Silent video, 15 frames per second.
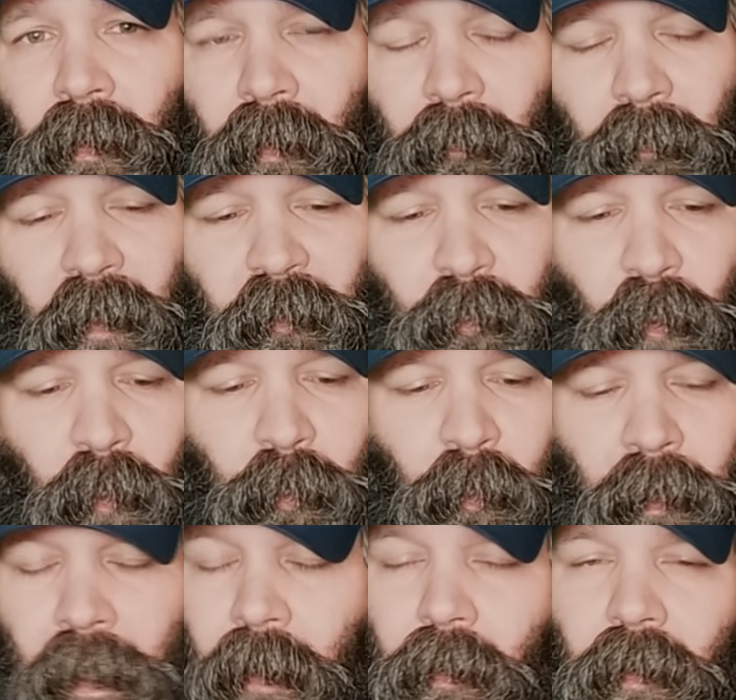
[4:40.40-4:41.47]
much more
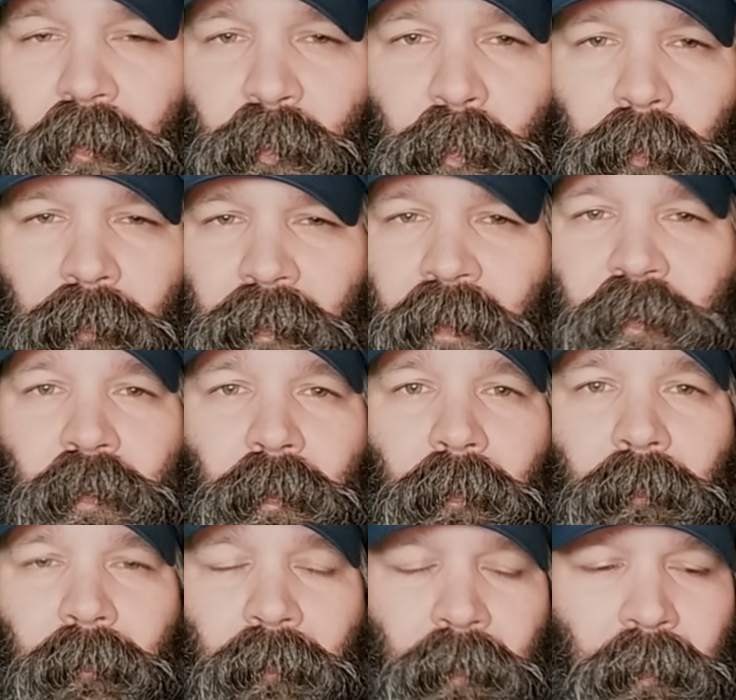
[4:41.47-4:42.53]
precarious position
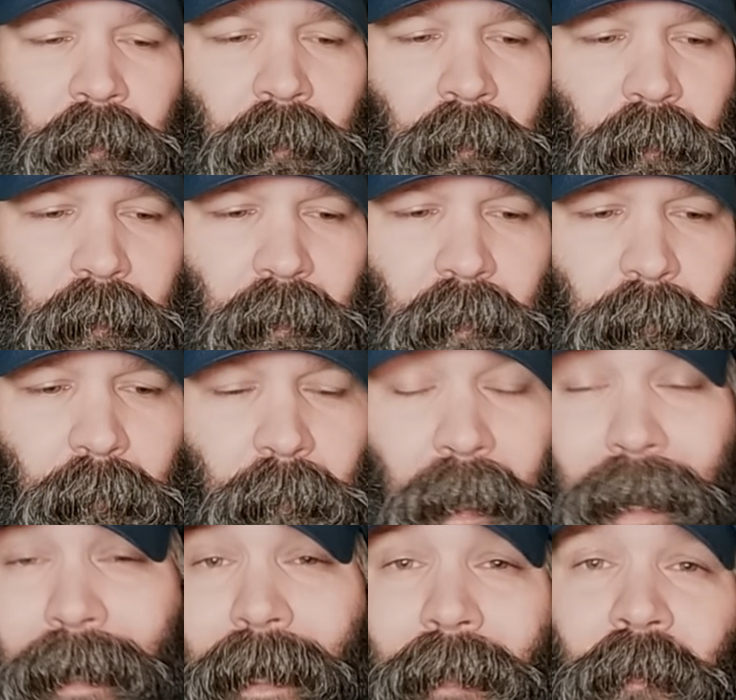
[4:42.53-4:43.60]
um,
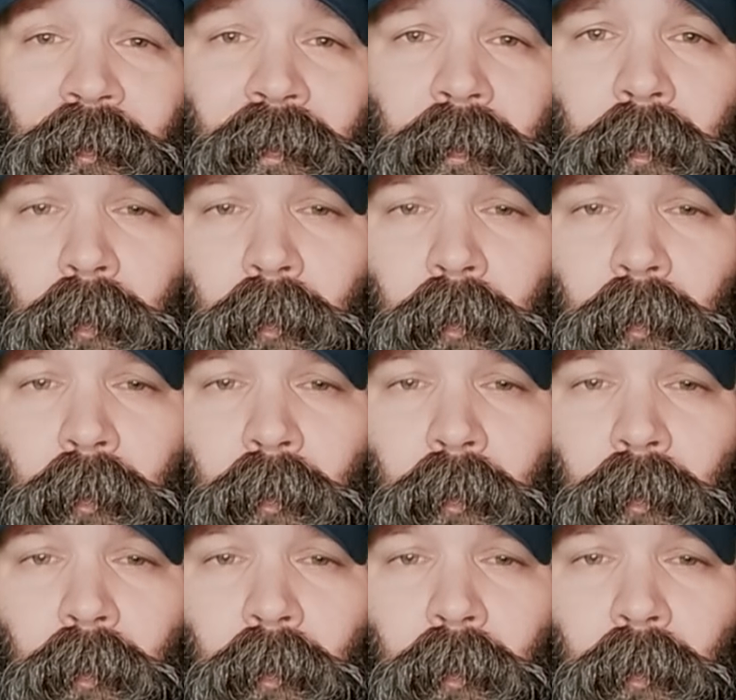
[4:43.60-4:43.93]
i got to see the